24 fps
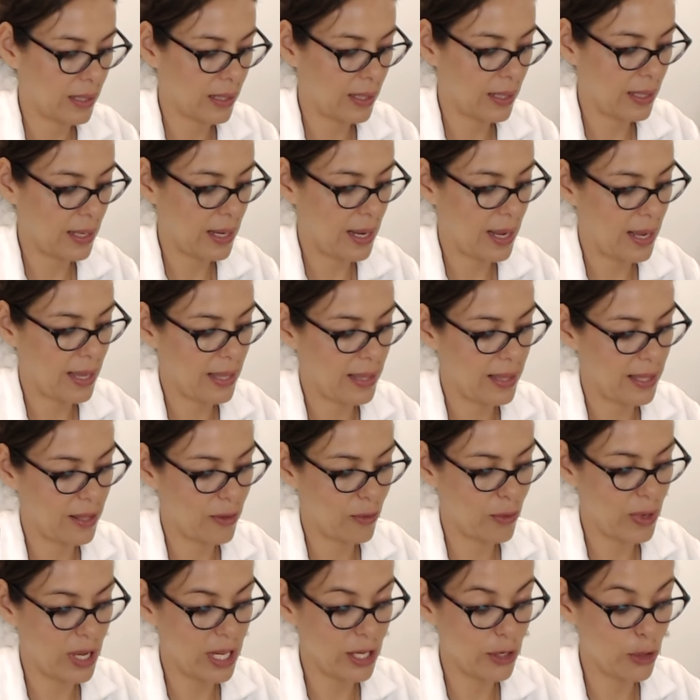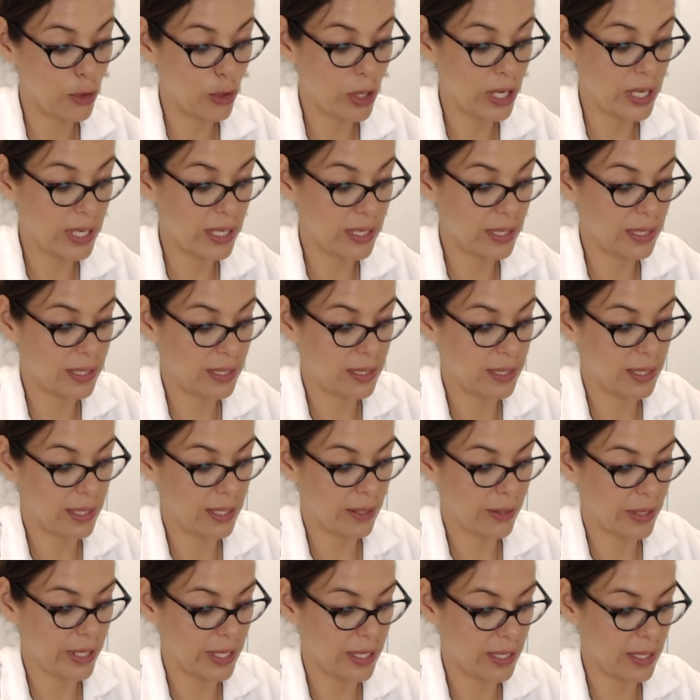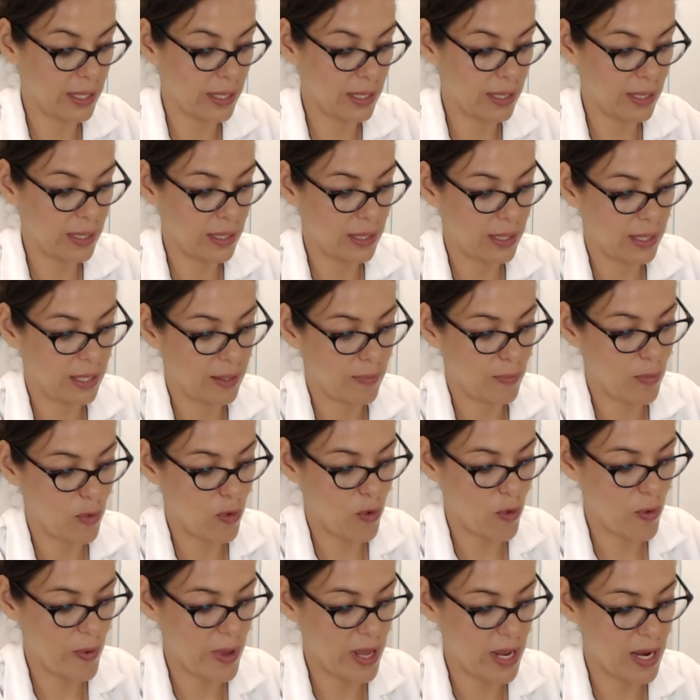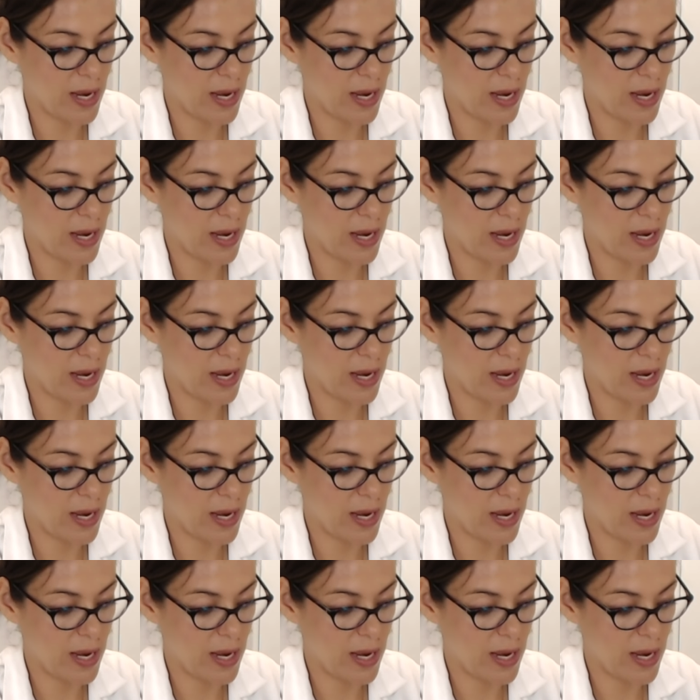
Add it while you are stirring and moving.